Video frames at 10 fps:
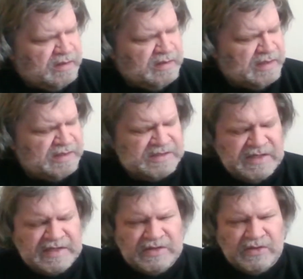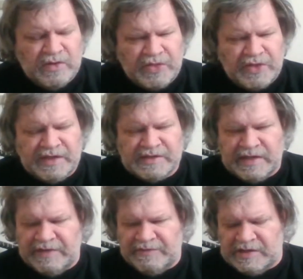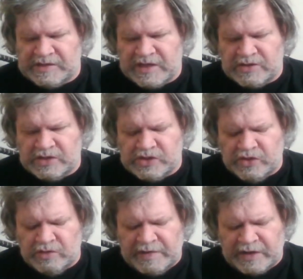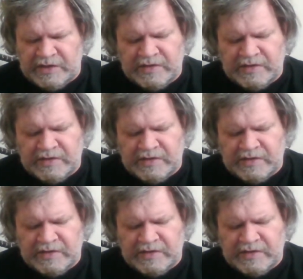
And I was thinking the whole thing. It's like even this character should know better.